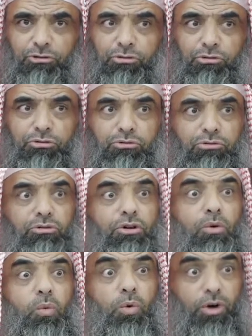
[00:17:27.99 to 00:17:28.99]
to
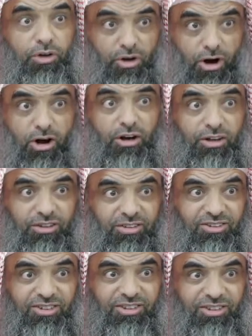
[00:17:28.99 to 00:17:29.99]
work
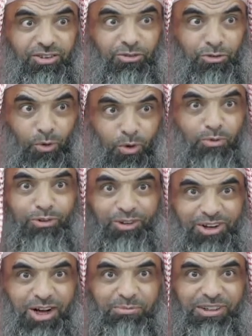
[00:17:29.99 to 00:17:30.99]
hard to
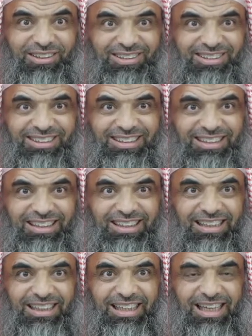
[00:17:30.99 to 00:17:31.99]
overcome it
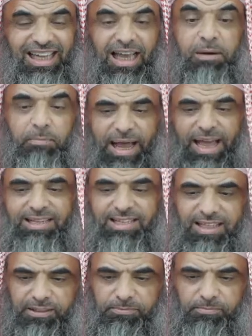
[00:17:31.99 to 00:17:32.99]
and pass it.